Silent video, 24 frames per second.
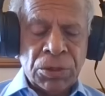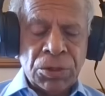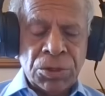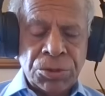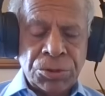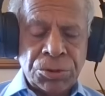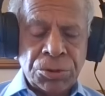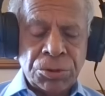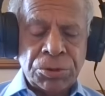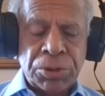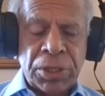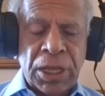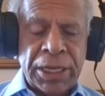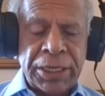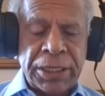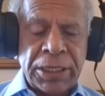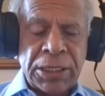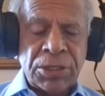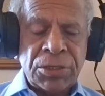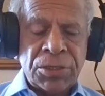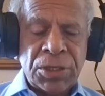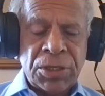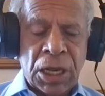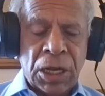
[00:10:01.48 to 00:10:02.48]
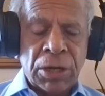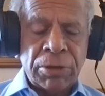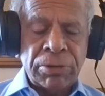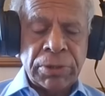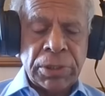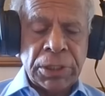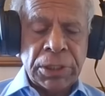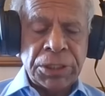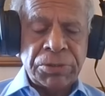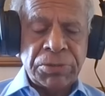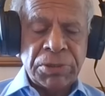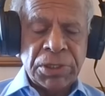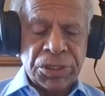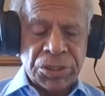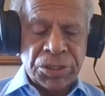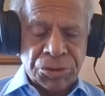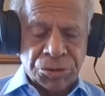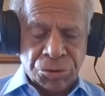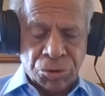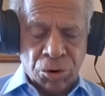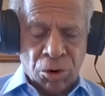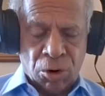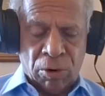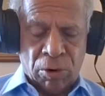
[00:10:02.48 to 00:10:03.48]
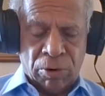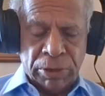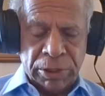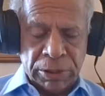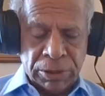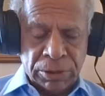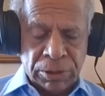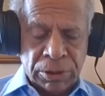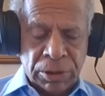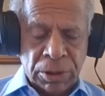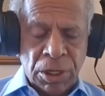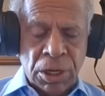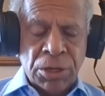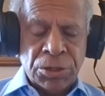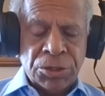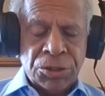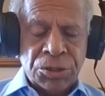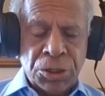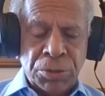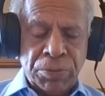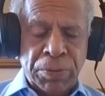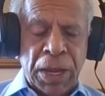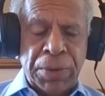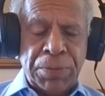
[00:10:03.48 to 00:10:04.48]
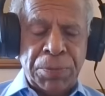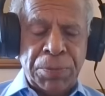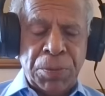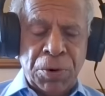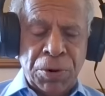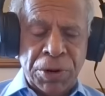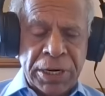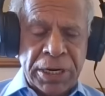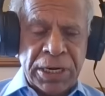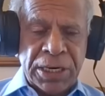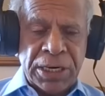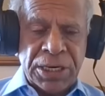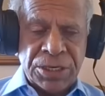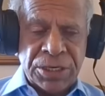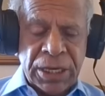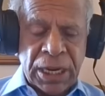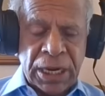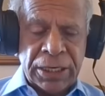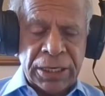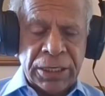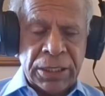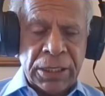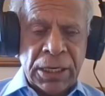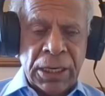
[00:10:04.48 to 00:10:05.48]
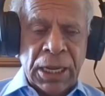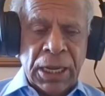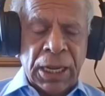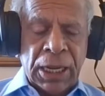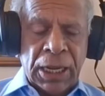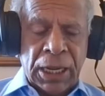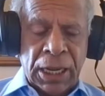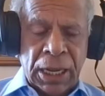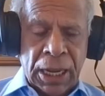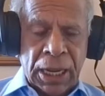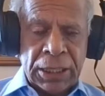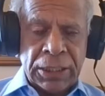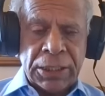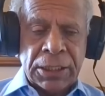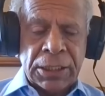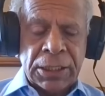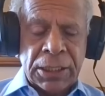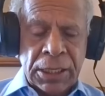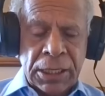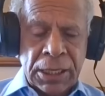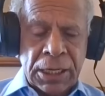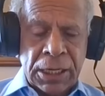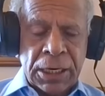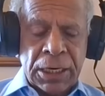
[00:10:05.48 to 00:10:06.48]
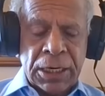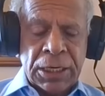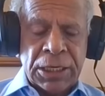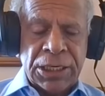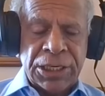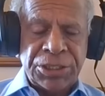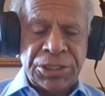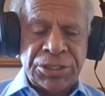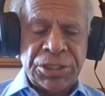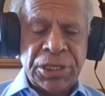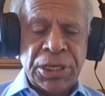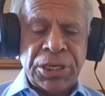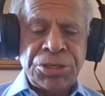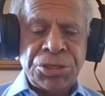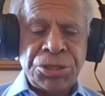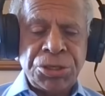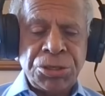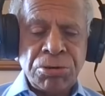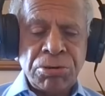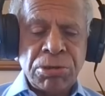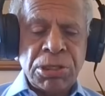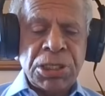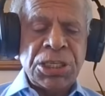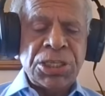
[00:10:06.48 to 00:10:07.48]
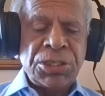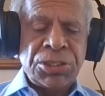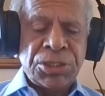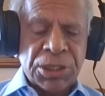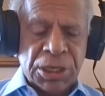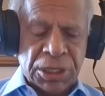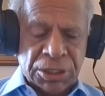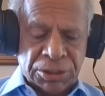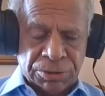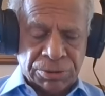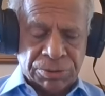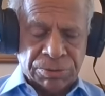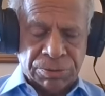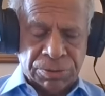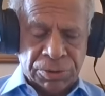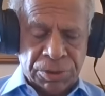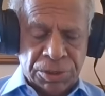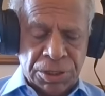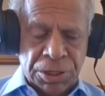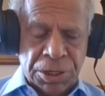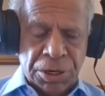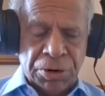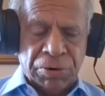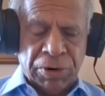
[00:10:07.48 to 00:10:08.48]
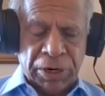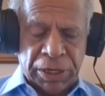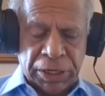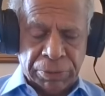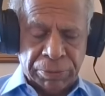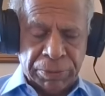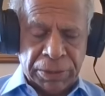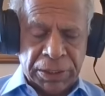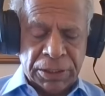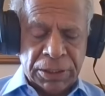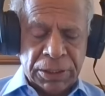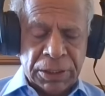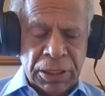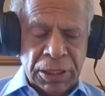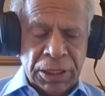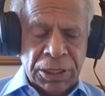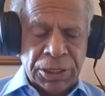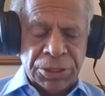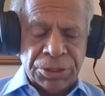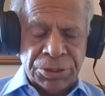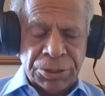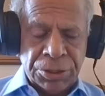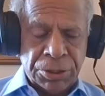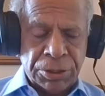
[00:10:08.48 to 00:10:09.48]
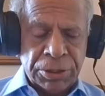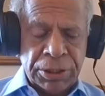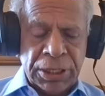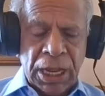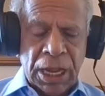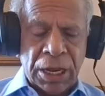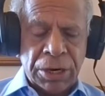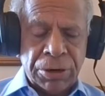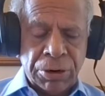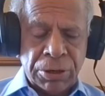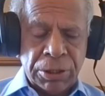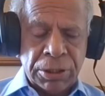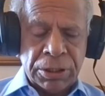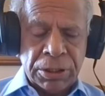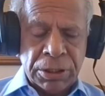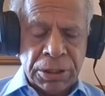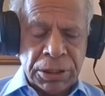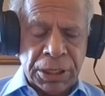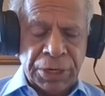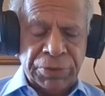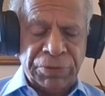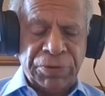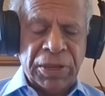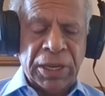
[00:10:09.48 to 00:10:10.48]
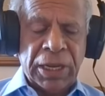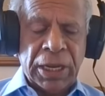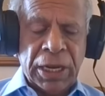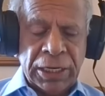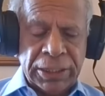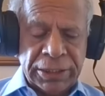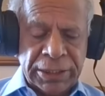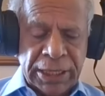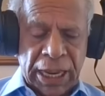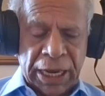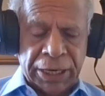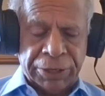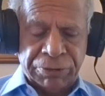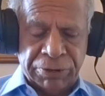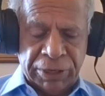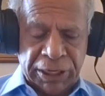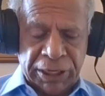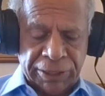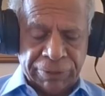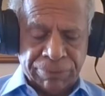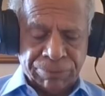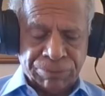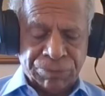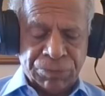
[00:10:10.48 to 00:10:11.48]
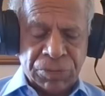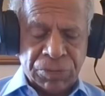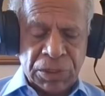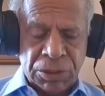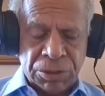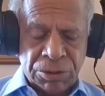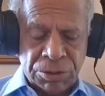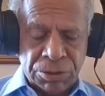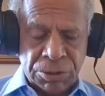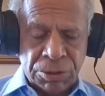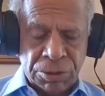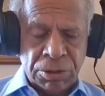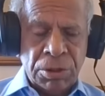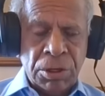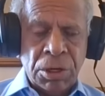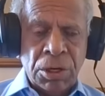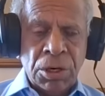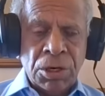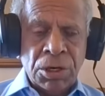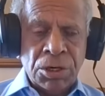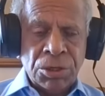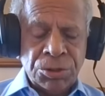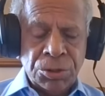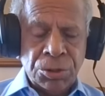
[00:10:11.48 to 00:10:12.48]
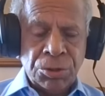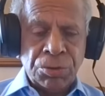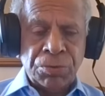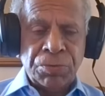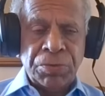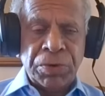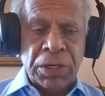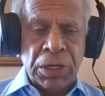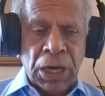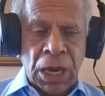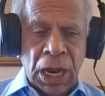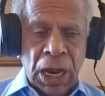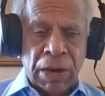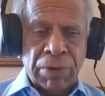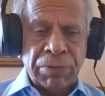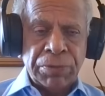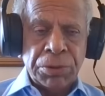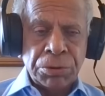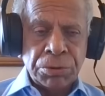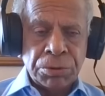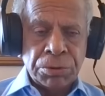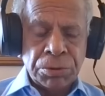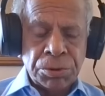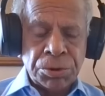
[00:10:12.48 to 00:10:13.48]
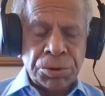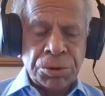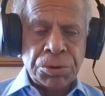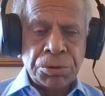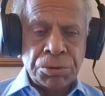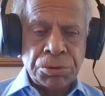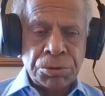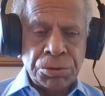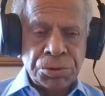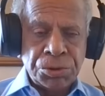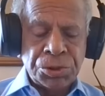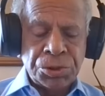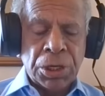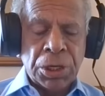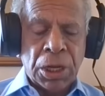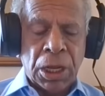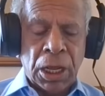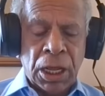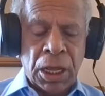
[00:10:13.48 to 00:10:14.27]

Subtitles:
So that is how it was resolved. So my point is that Qatar listens to reason. You know what I mean? They are not difficult that way, you know. So we have to use